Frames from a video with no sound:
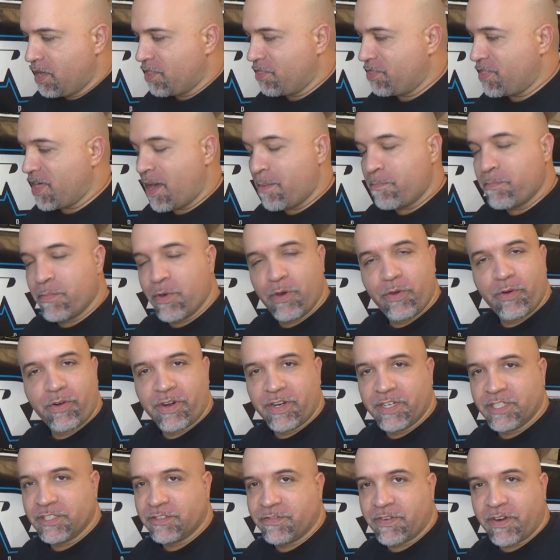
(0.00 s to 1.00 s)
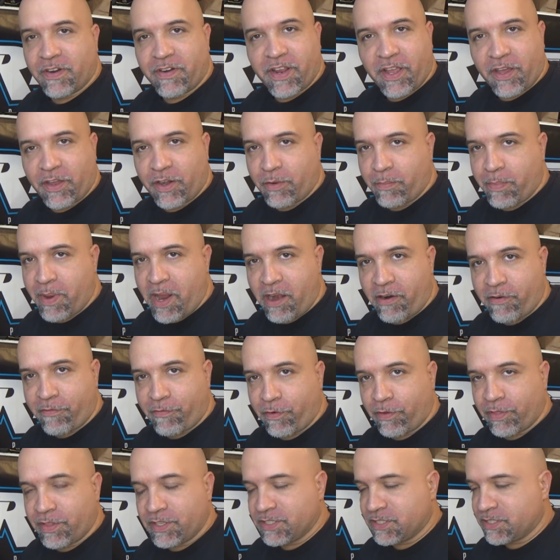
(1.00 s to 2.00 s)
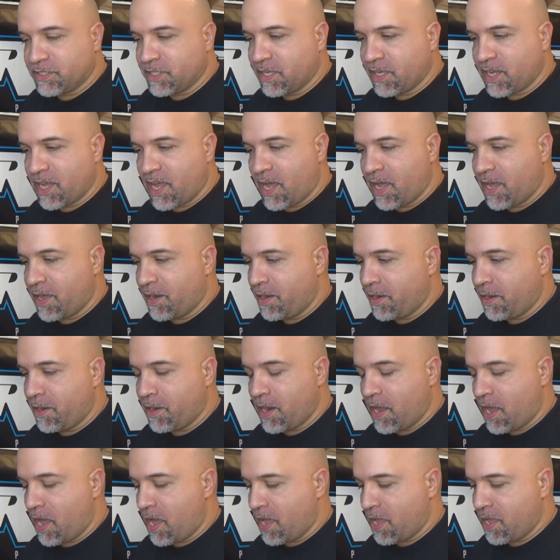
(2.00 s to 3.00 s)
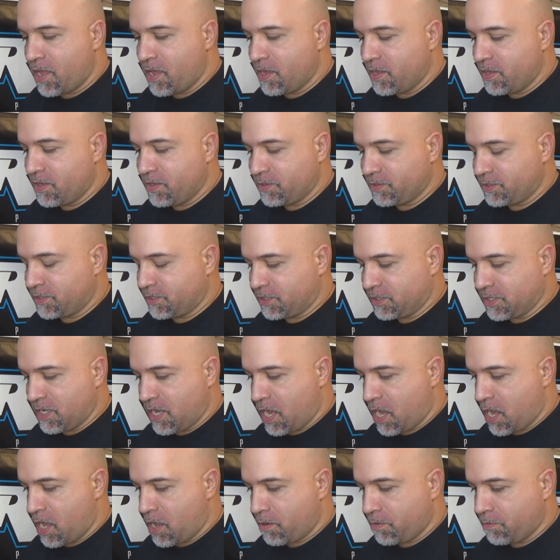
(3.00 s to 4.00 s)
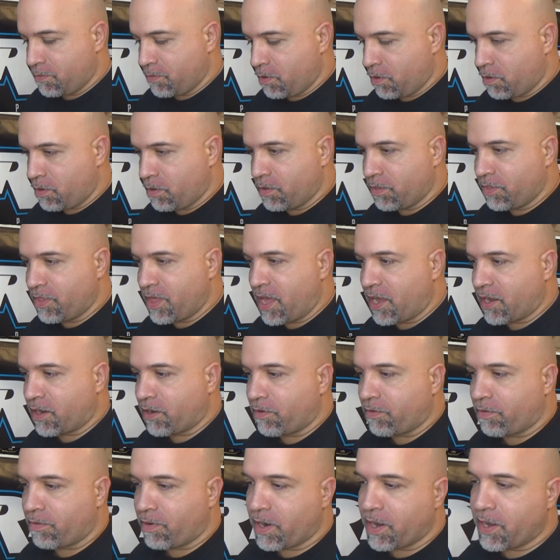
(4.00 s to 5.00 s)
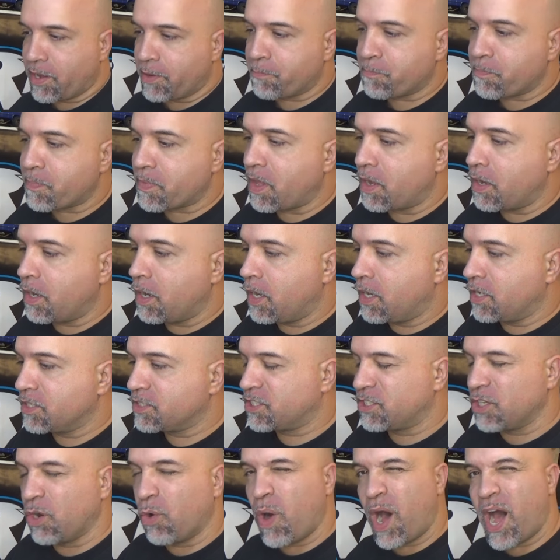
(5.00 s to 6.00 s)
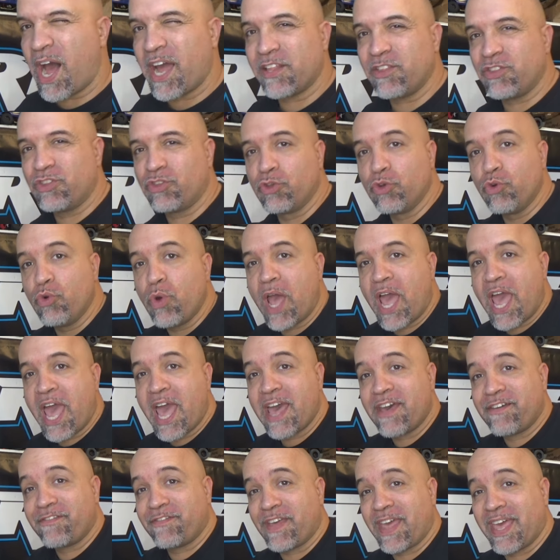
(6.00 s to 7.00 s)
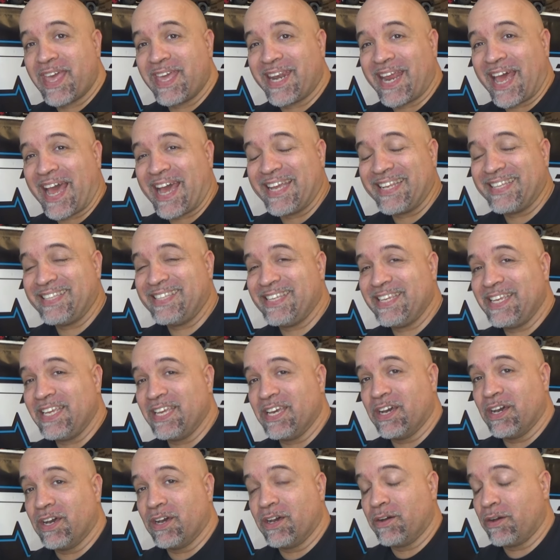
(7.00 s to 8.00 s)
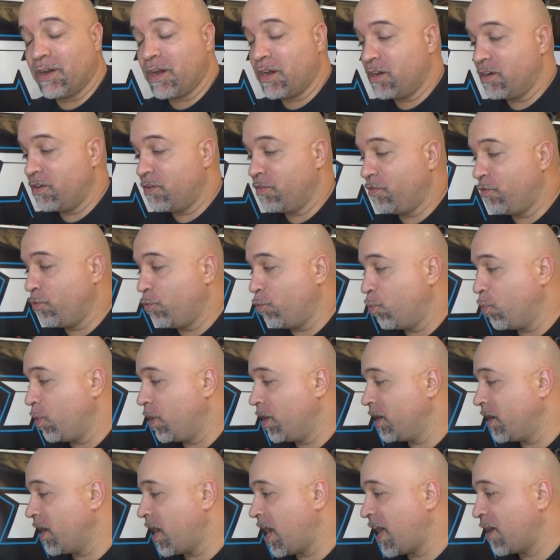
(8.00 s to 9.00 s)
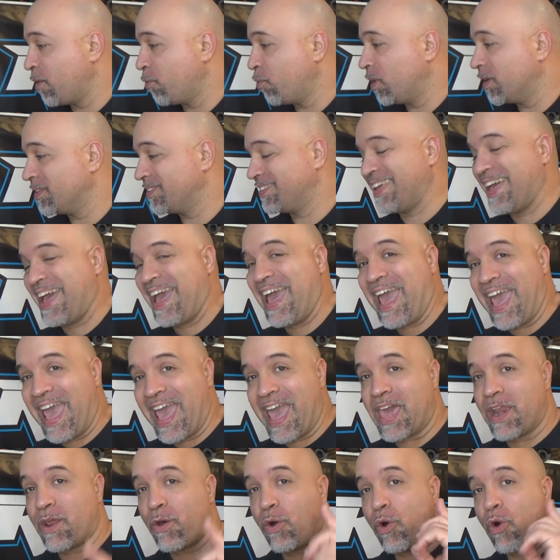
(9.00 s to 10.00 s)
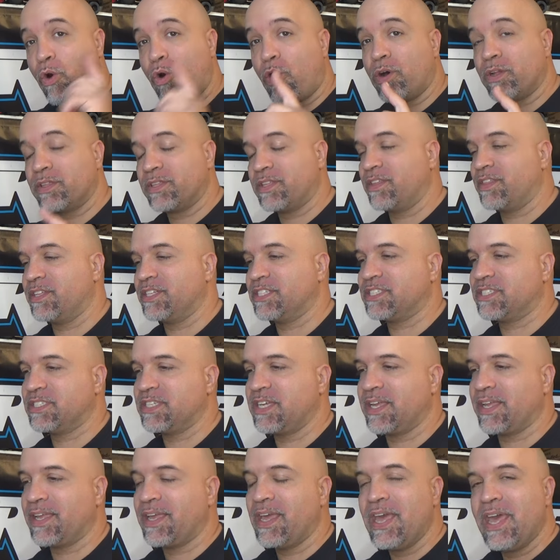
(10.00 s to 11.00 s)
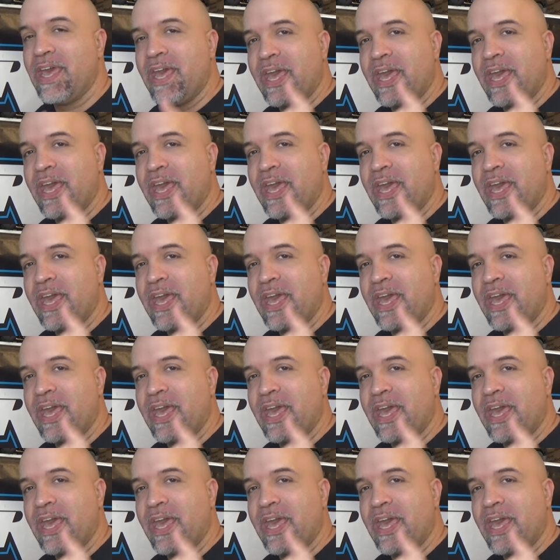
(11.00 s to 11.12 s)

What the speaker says: That motor is very underpowered for this thing, and it's not all that great. So I do have an idea of what I want to add onto this thing,